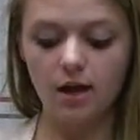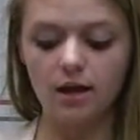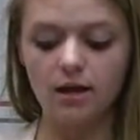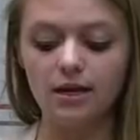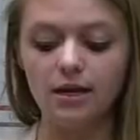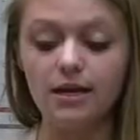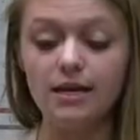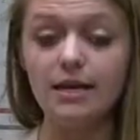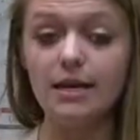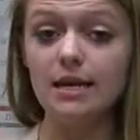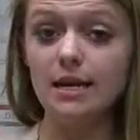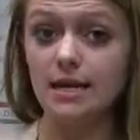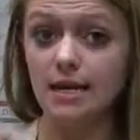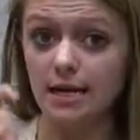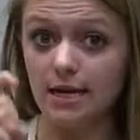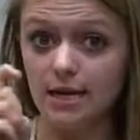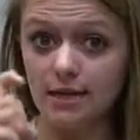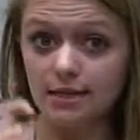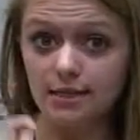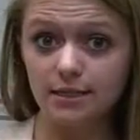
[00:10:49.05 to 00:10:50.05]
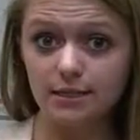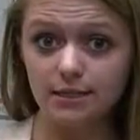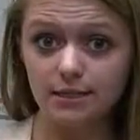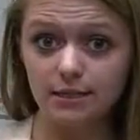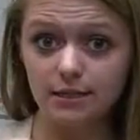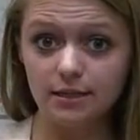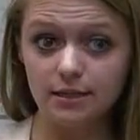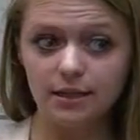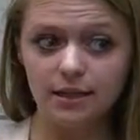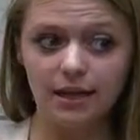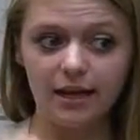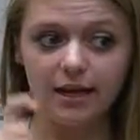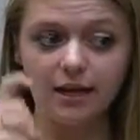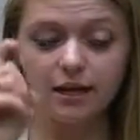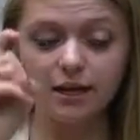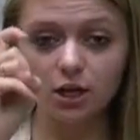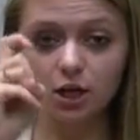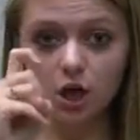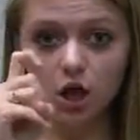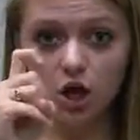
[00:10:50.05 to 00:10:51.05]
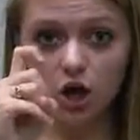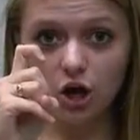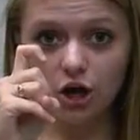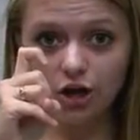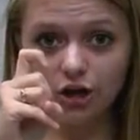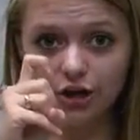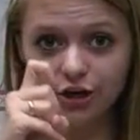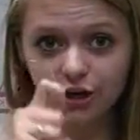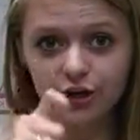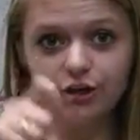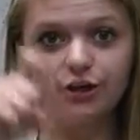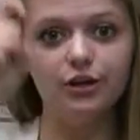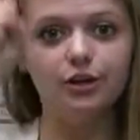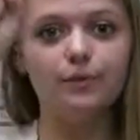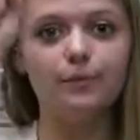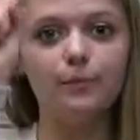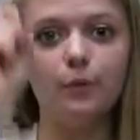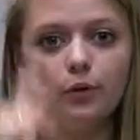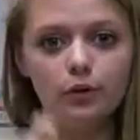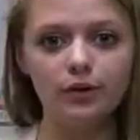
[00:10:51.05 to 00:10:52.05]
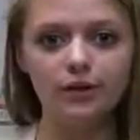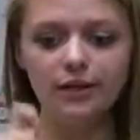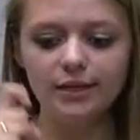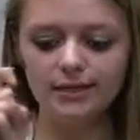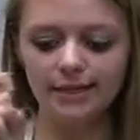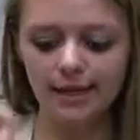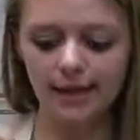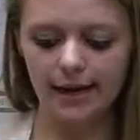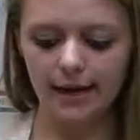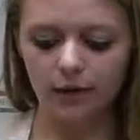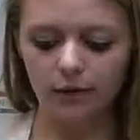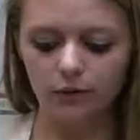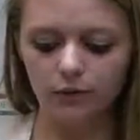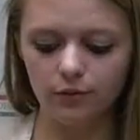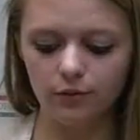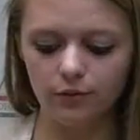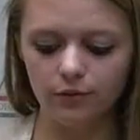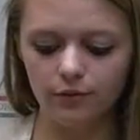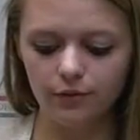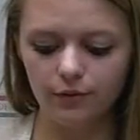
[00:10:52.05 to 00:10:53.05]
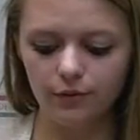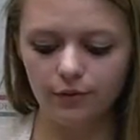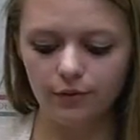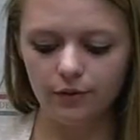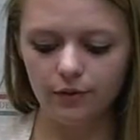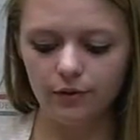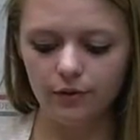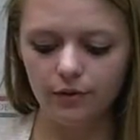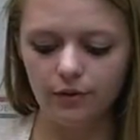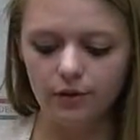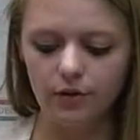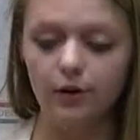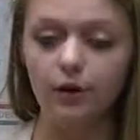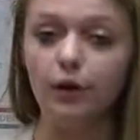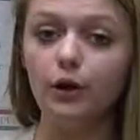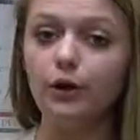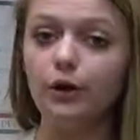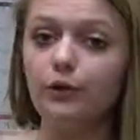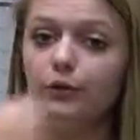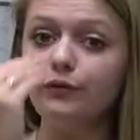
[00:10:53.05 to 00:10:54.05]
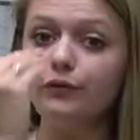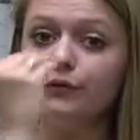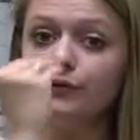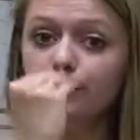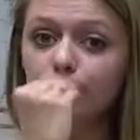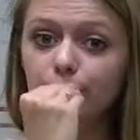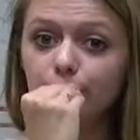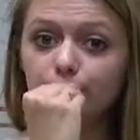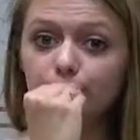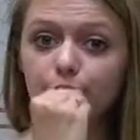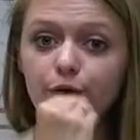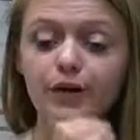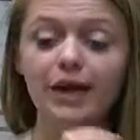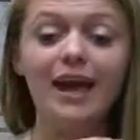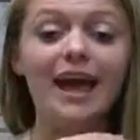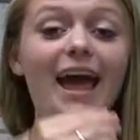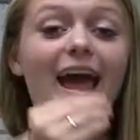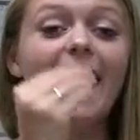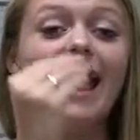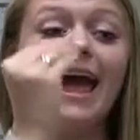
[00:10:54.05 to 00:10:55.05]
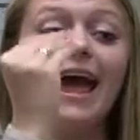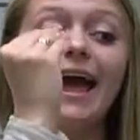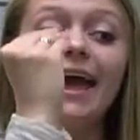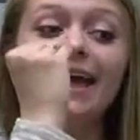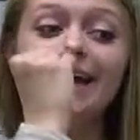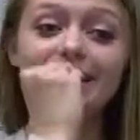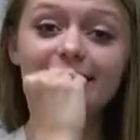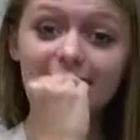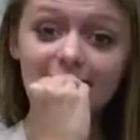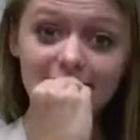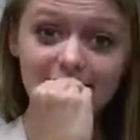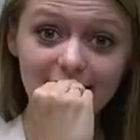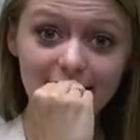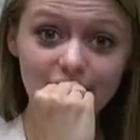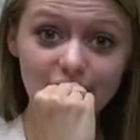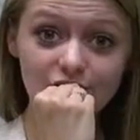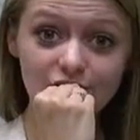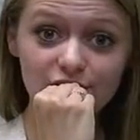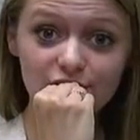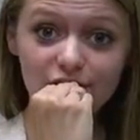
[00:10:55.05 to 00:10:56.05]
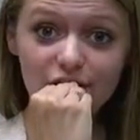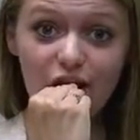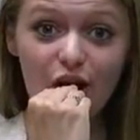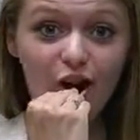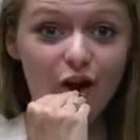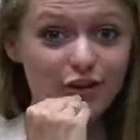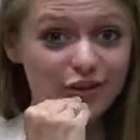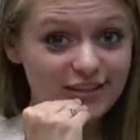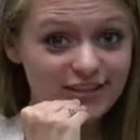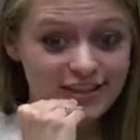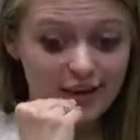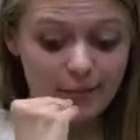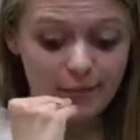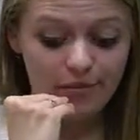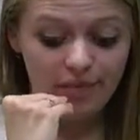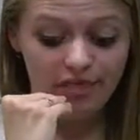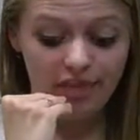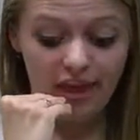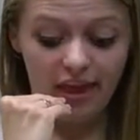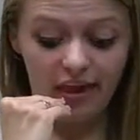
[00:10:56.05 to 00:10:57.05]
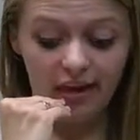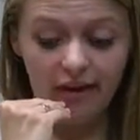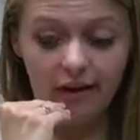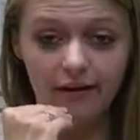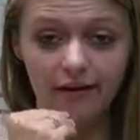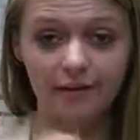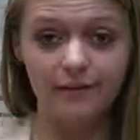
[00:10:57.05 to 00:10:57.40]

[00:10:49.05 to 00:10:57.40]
need, like a little hook, pulling it down. Food and eat are the same thing.